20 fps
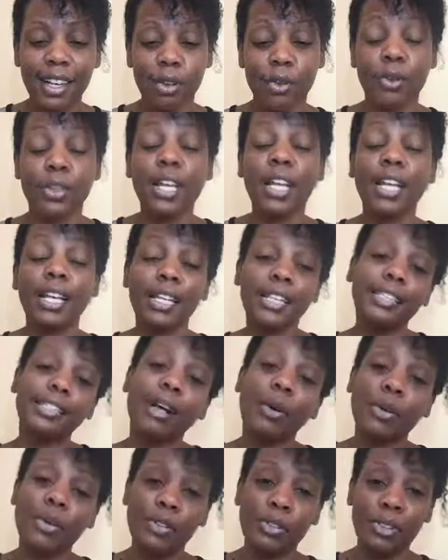or at least
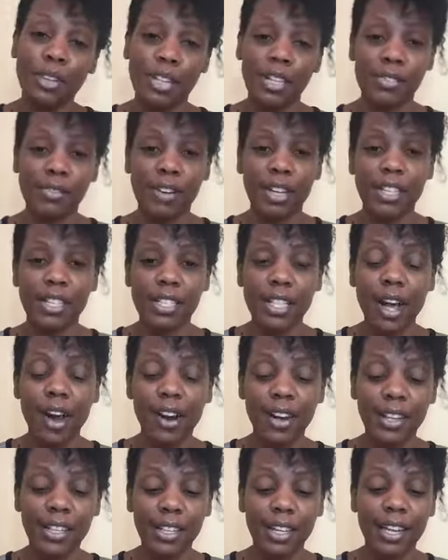that was not his father's
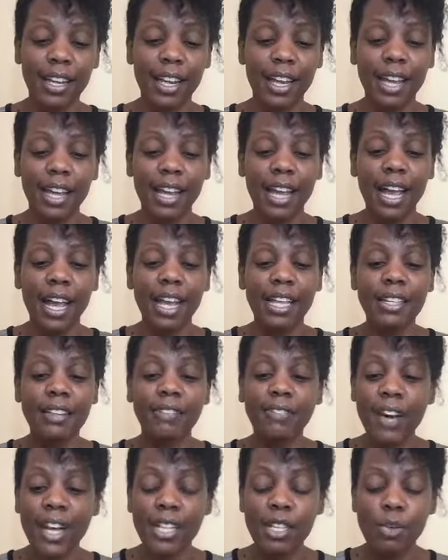heart the
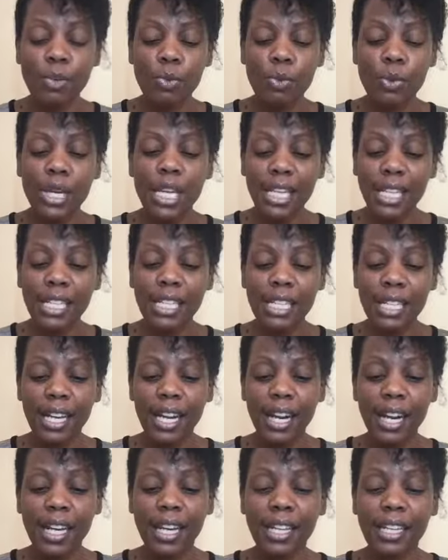father really
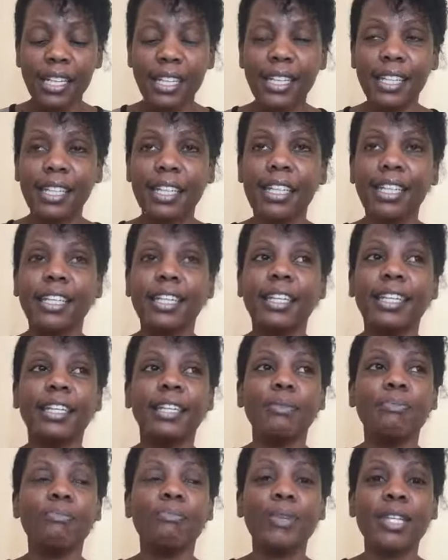he he
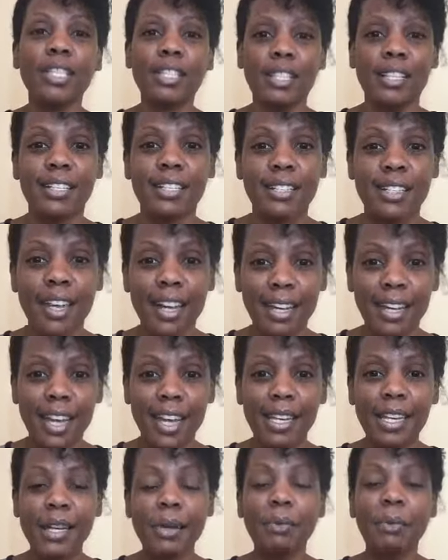he missed his son
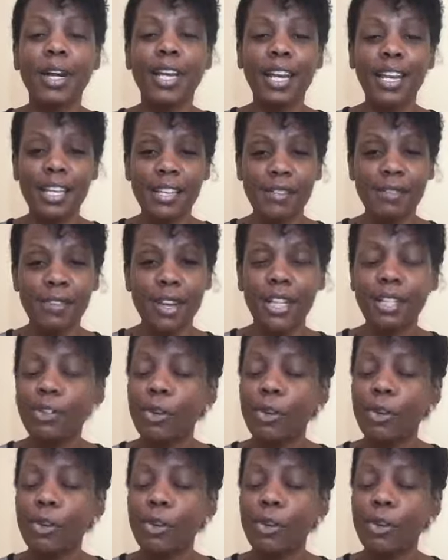and he wanted his father.